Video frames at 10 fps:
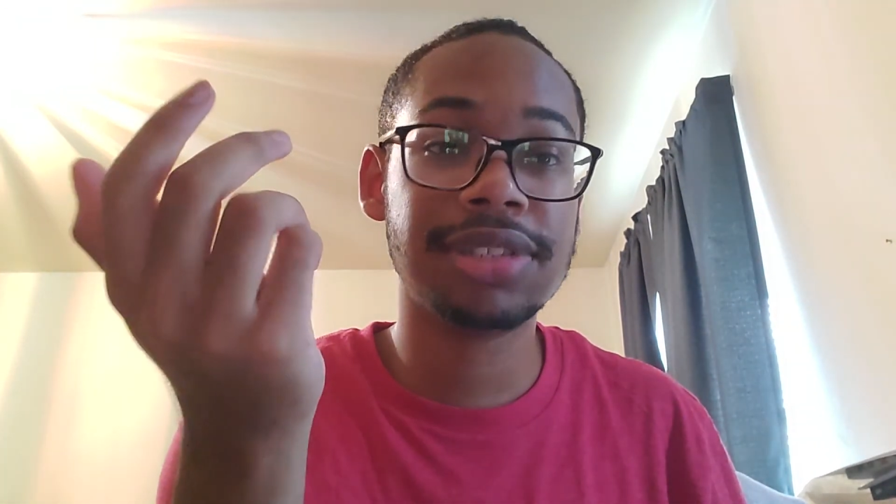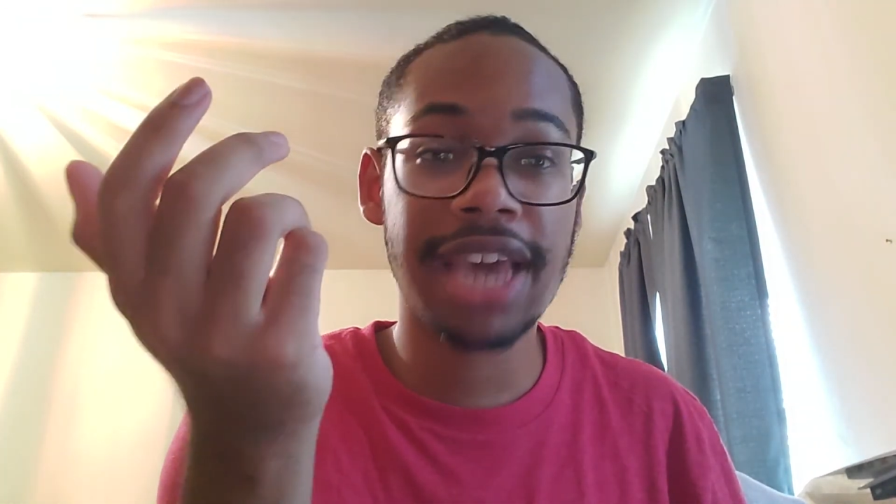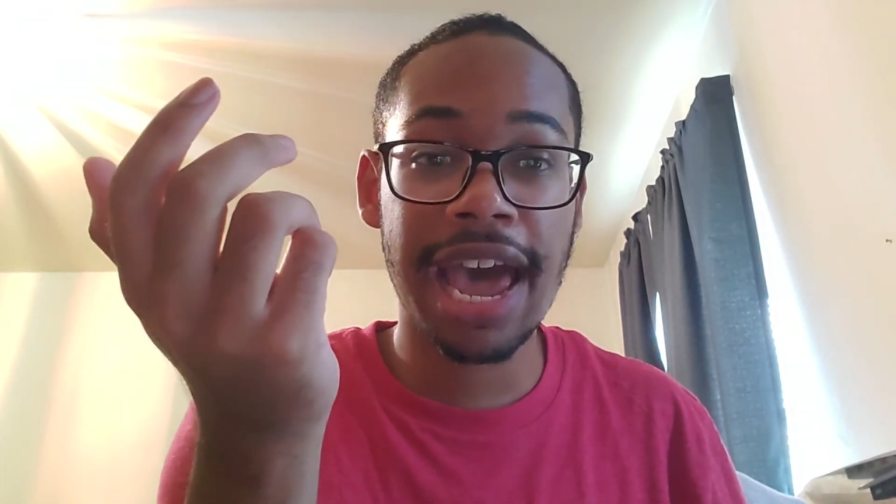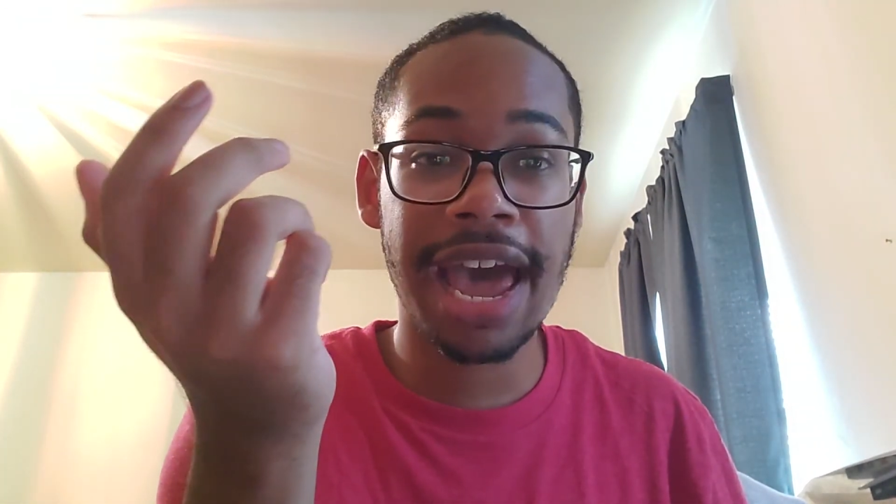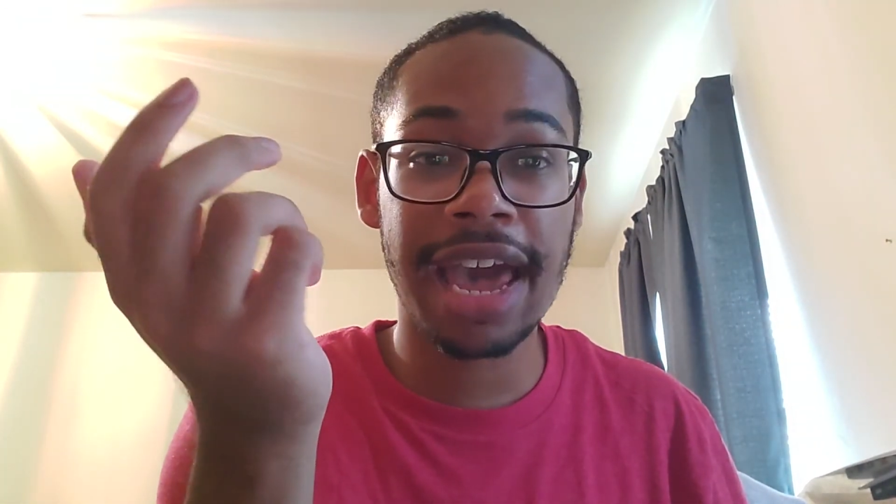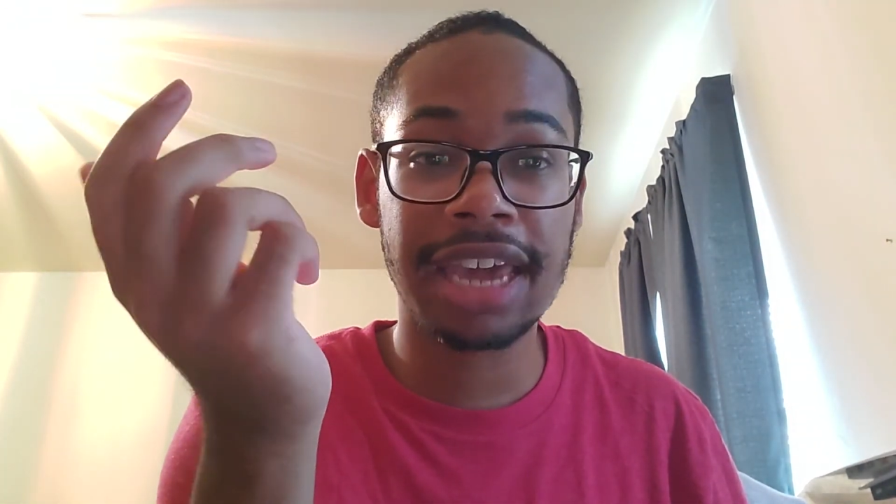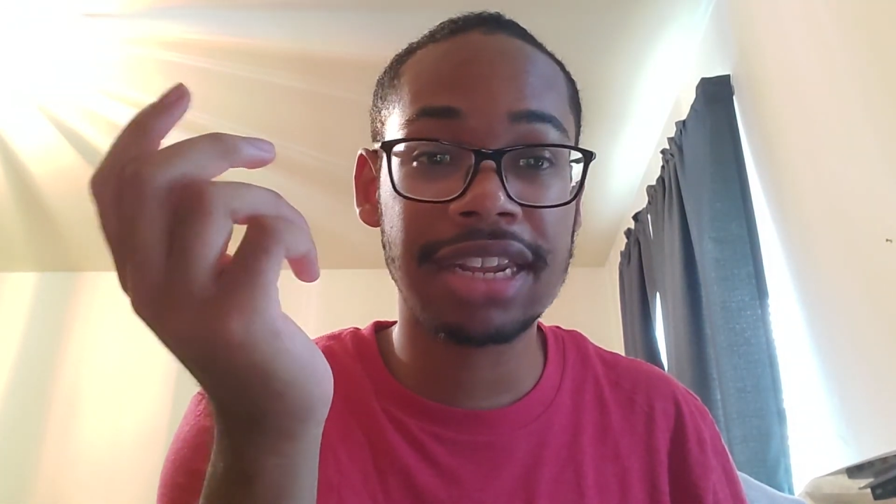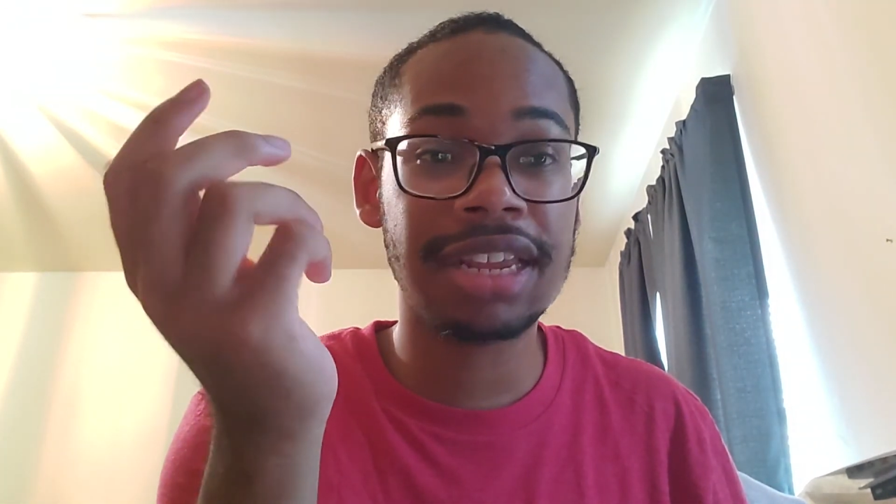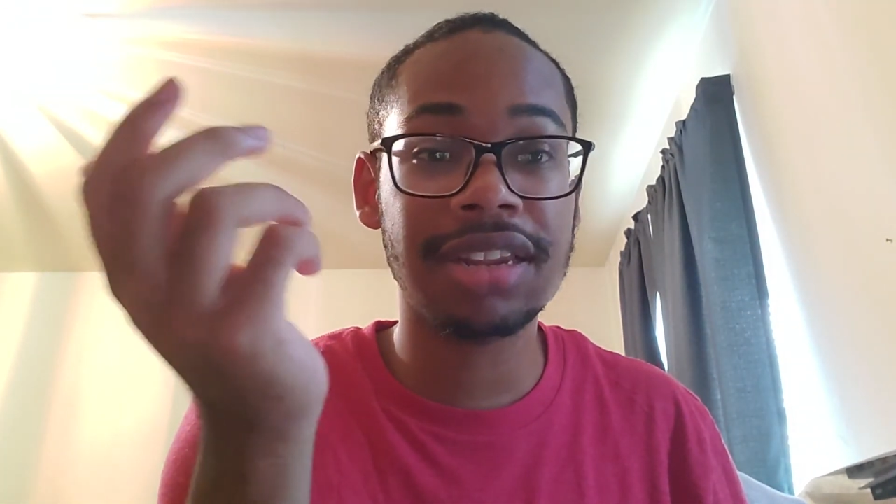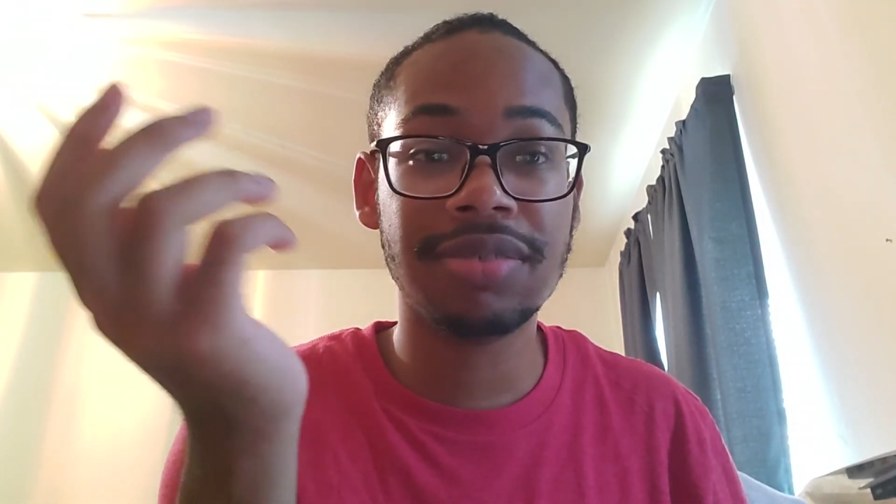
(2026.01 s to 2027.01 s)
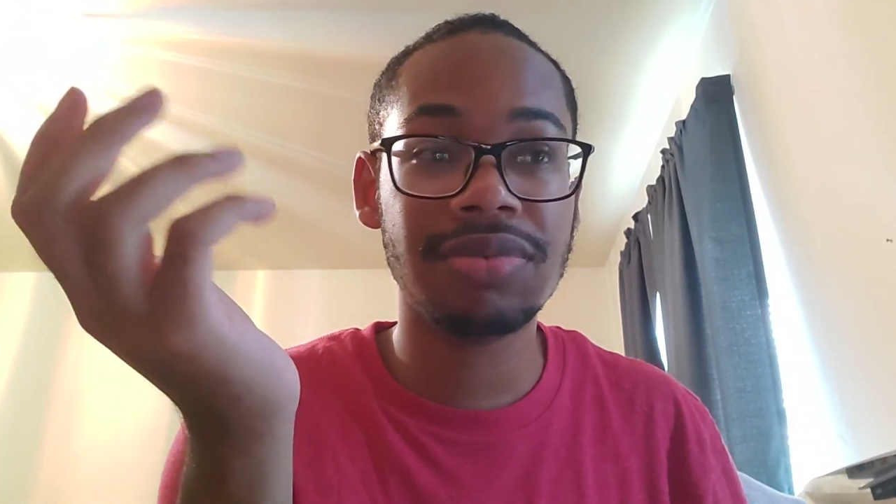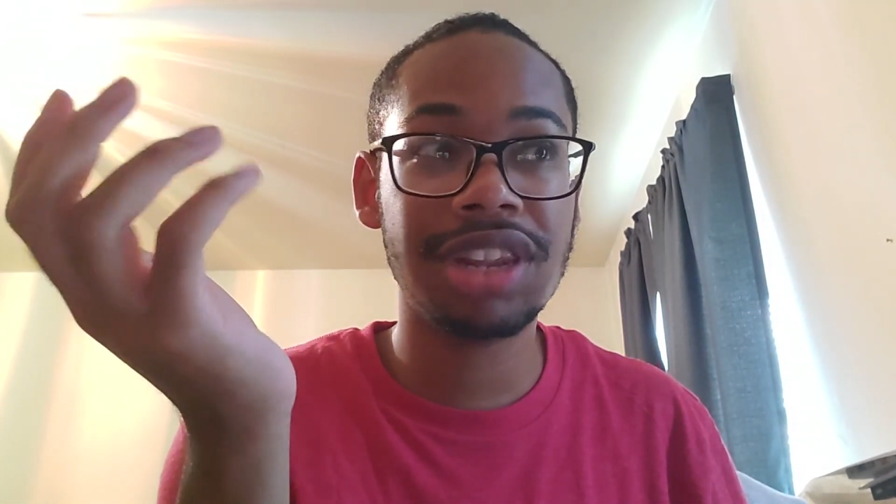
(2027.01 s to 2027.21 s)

died and